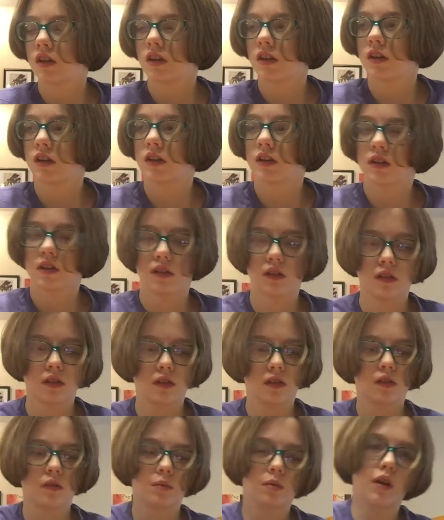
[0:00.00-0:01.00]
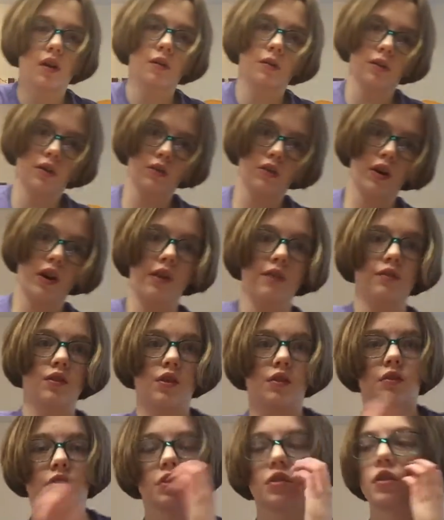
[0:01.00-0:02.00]
and probably 5
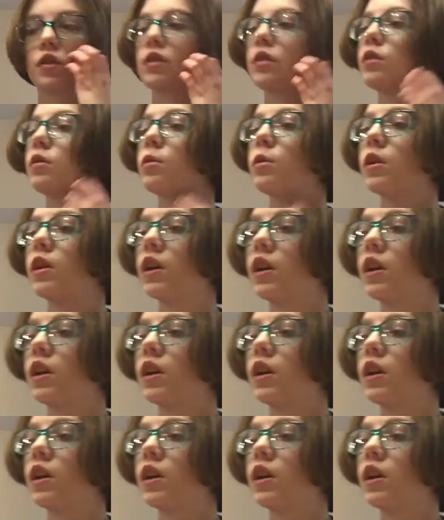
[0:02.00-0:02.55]
though. So